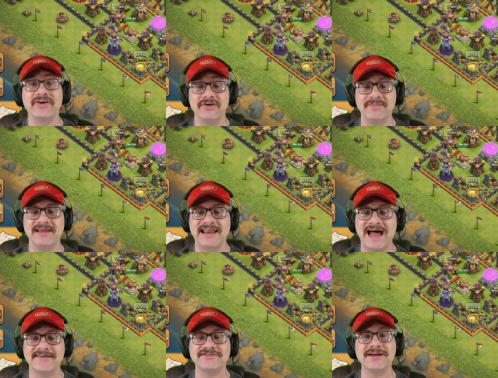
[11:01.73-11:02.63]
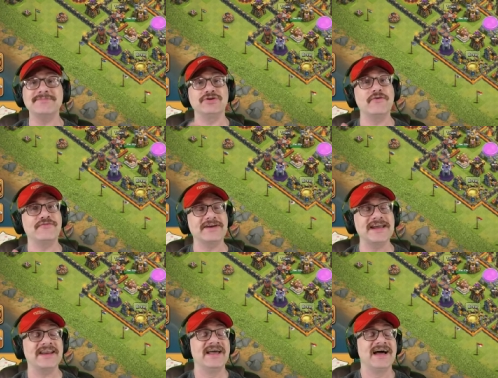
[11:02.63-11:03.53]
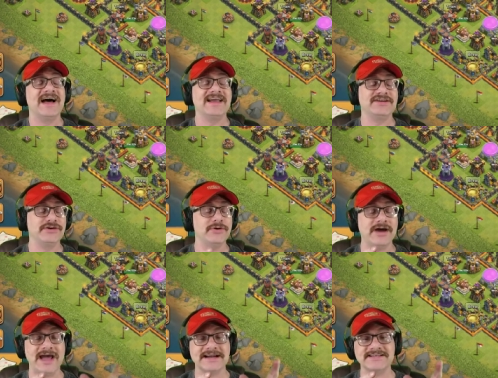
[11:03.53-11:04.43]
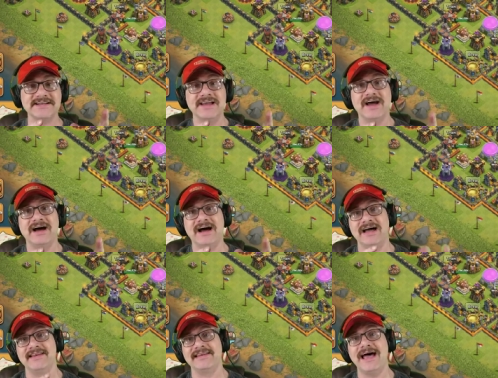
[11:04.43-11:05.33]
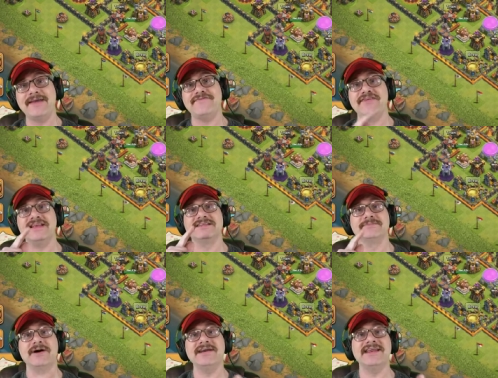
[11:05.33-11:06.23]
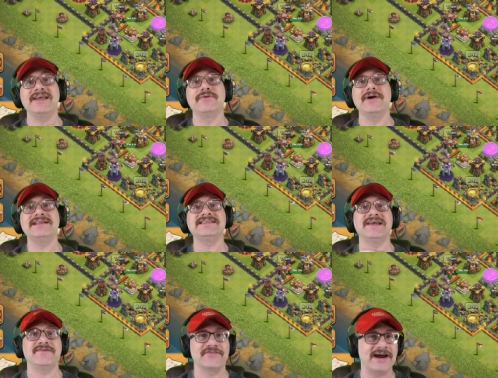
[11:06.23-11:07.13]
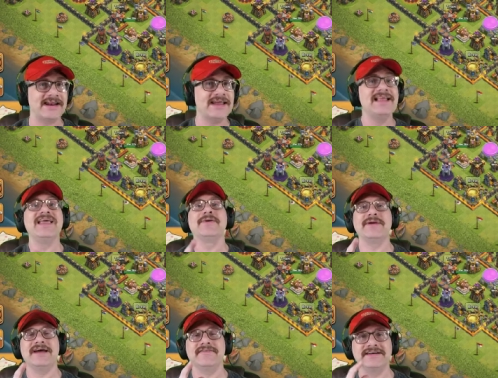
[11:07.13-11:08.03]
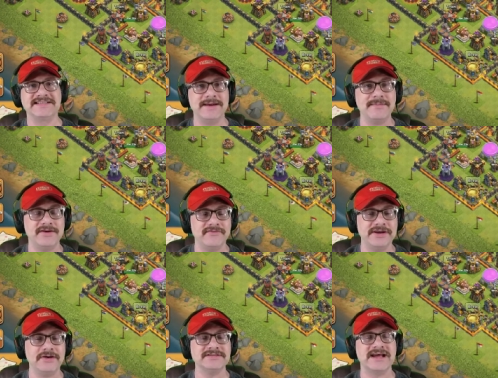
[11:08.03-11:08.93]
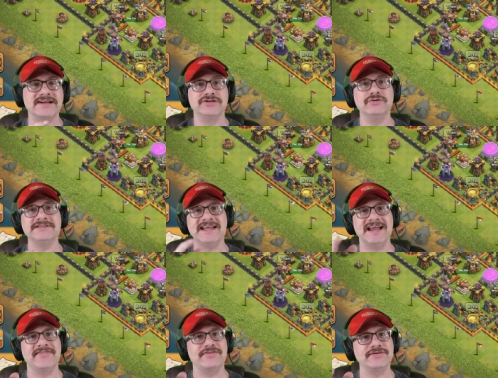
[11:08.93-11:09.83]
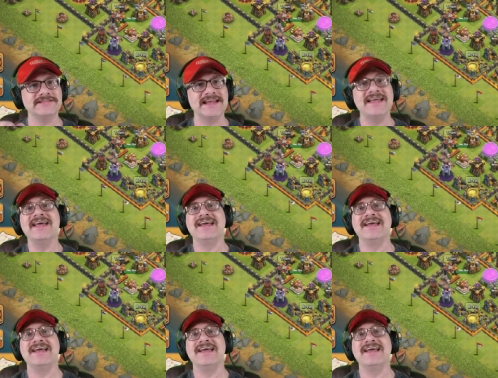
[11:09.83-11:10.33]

It'll be a live stream. Don't forget, I do actually uh, live feeds Monday, Wednesday, and Friday, and we have our 10-minute videos on Tuesday and Thursday.